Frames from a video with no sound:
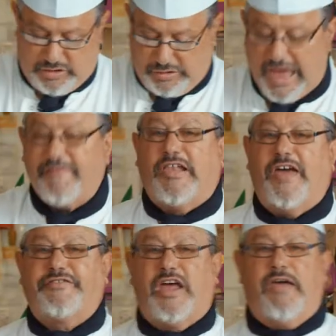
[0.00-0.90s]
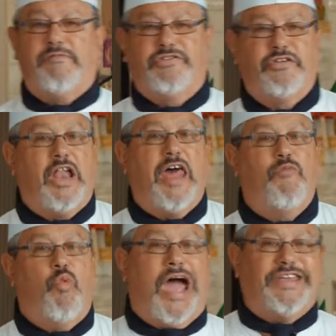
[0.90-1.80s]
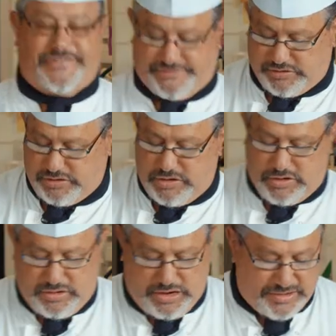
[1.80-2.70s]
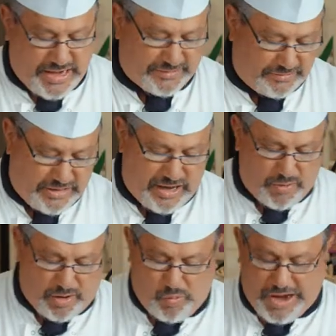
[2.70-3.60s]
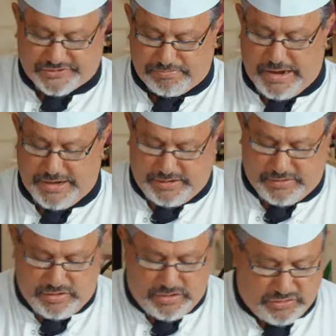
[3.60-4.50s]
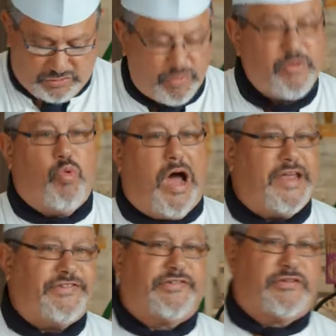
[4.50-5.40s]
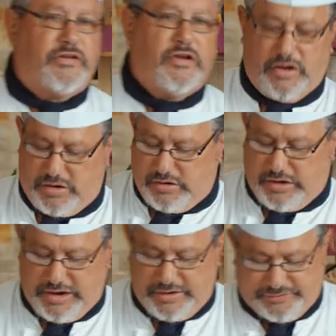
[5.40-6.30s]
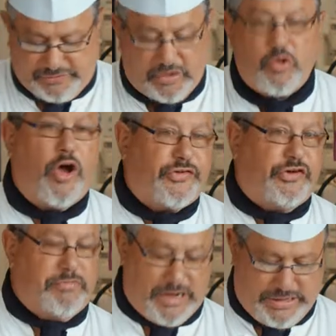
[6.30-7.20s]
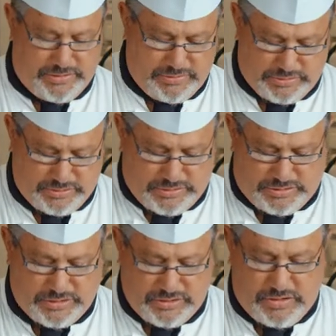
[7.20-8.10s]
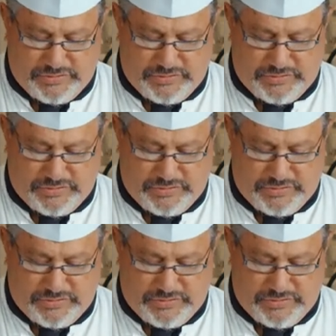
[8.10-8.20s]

you'll have leftovers and you'll have waste. And that you don't want to waste money because with waste, is cost you money, okay?